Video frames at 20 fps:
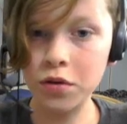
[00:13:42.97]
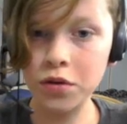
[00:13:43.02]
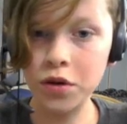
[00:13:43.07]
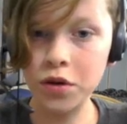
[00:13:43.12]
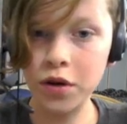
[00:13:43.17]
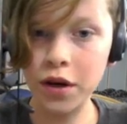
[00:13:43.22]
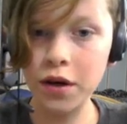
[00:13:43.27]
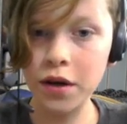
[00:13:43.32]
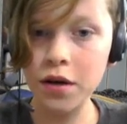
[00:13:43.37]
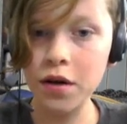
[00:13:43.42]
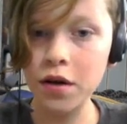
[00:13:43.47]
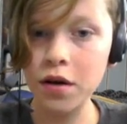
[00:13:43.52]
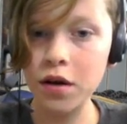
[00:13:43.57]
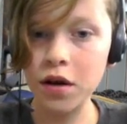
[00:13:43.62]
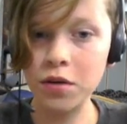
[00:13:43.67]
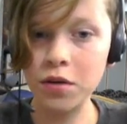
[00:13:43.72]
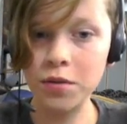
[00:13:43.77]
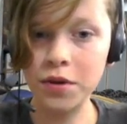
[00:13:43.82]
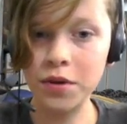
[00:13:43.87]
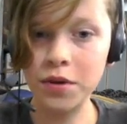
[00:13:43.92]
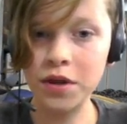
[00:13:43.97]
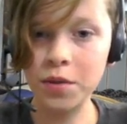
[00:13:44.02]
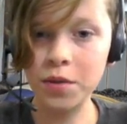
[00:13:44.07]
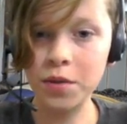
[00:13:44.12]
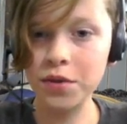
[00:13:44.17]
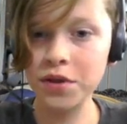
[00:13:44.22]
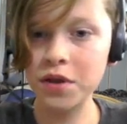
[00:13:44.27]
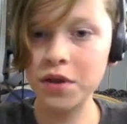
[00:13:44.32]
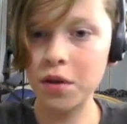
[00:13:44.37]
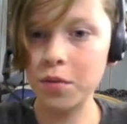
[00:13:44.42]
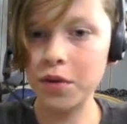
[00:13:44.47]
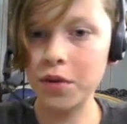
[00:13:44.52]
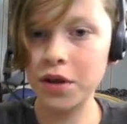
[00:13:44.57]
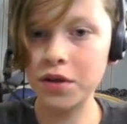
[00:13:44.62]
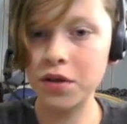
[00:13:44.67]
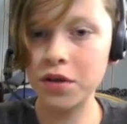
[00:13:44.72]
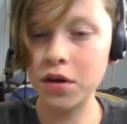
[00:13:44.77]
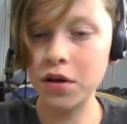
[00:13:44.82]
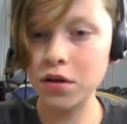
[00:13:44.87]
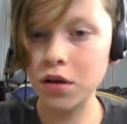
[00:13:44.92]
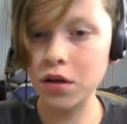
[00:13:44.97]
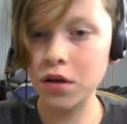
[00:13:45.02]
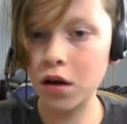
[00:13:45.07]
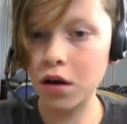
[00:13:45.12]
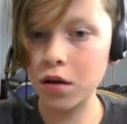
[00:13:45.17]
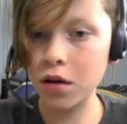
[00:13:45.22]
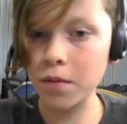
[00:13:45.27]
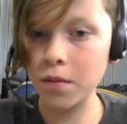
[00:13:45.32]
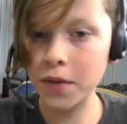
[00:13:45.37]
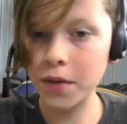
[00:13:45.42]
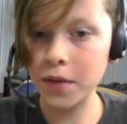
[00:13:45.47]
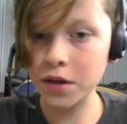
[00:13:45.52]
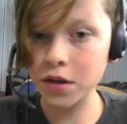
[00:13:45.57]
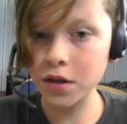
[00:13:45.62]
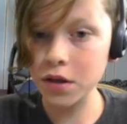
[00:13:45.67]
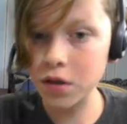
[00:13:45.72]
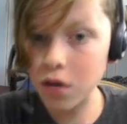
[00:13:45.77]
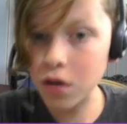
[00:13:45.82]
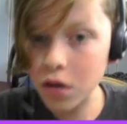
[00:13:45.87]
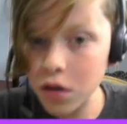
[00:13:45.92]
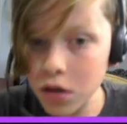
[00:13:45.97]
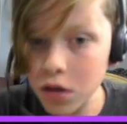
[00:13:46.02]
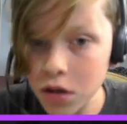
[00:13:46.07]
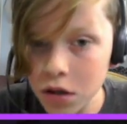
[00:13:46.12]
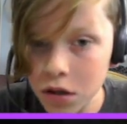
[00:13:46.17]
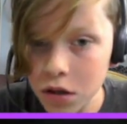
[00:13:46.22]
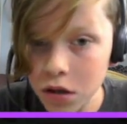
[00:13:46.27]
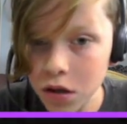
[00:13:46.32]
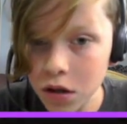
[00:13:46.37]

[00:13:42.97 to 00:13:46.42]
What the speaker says: Okay, I was about to say, please tell me that's ours. Is this ours?